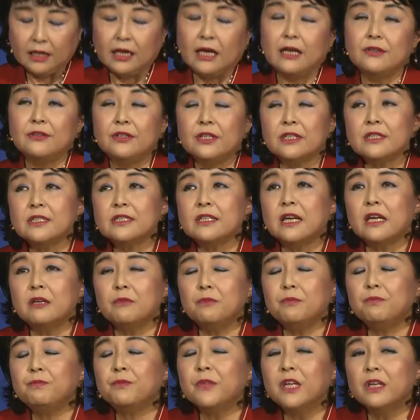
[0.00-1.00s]
At that
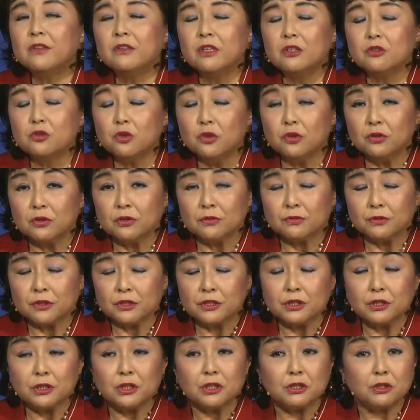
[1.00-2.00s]
time, the total
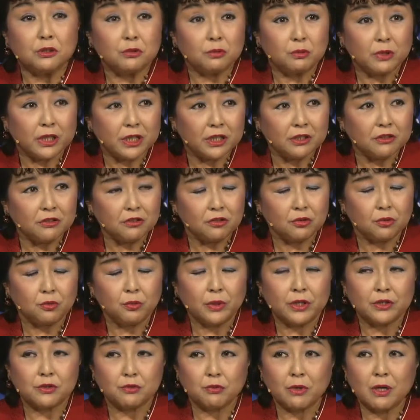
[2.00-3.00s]
fertility rate
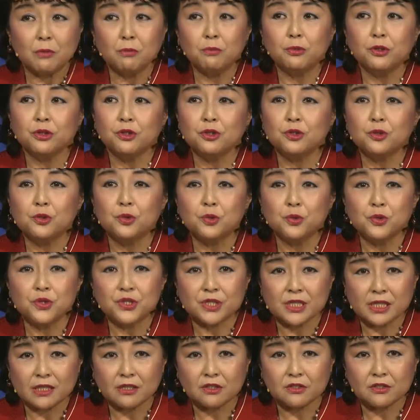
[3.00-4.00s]
was
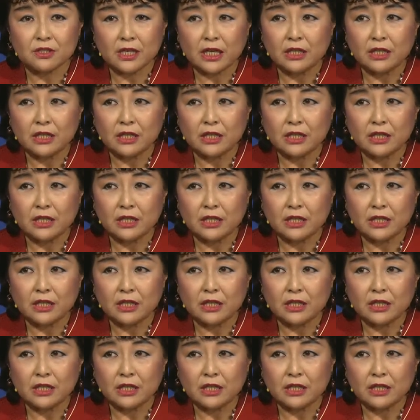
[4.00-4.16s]
1.26,